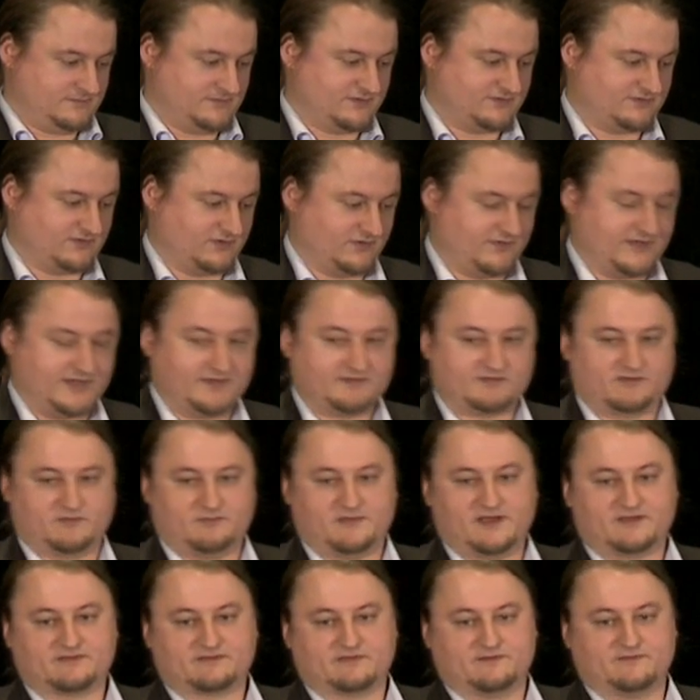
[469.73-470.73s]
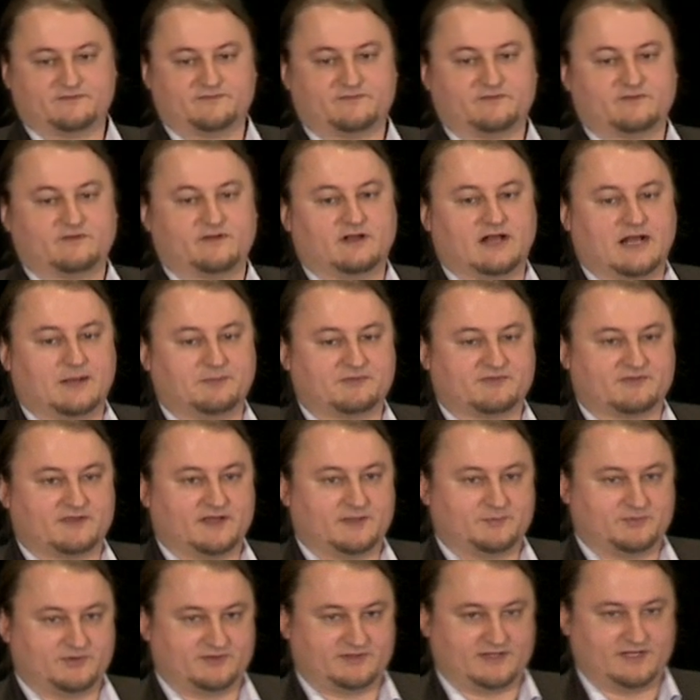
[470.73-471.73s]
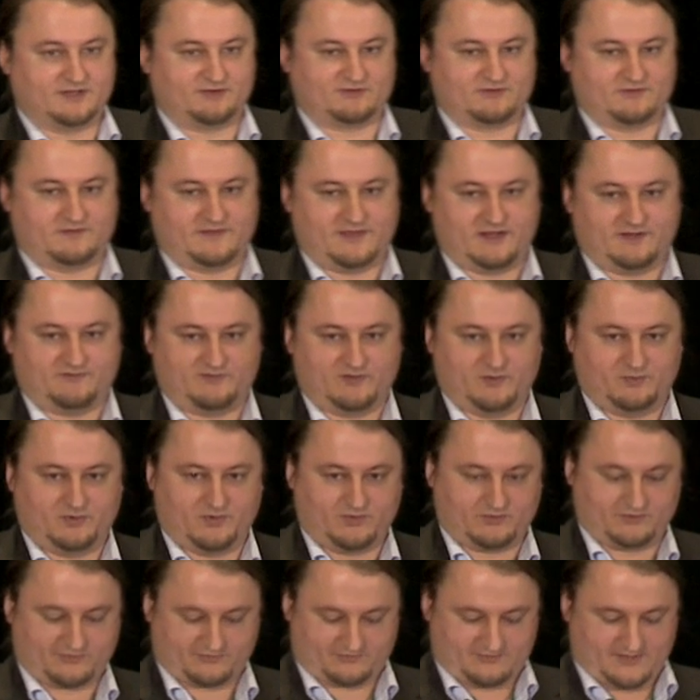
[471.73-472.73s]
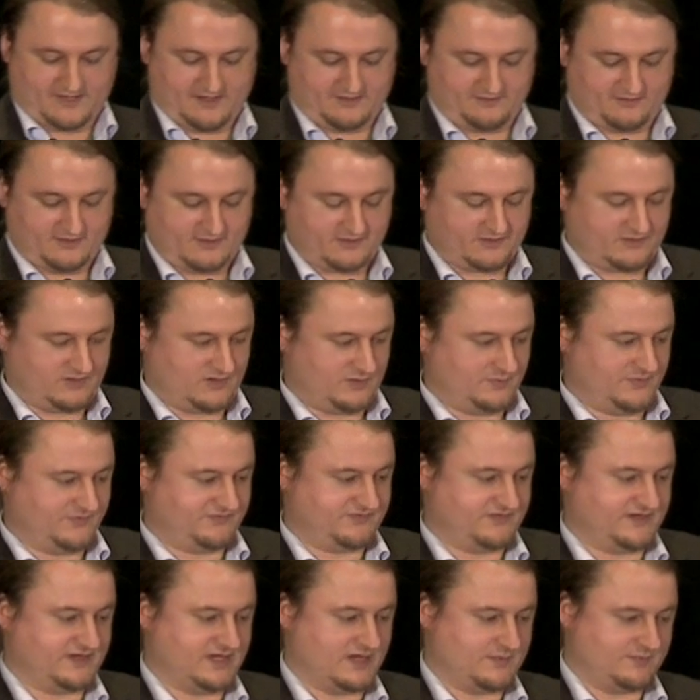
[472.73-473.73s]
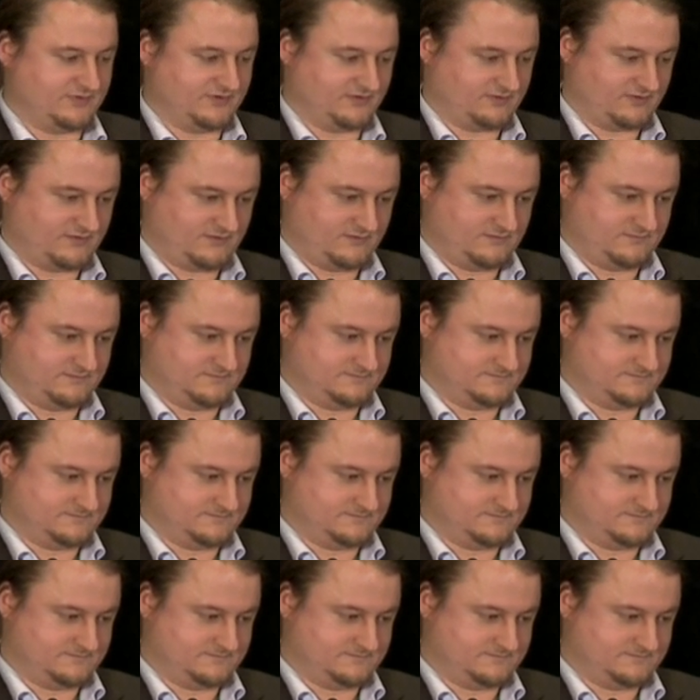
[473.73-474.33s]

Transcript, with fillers: So there's a massive upside potential there for pokerstrategy.com if that happens.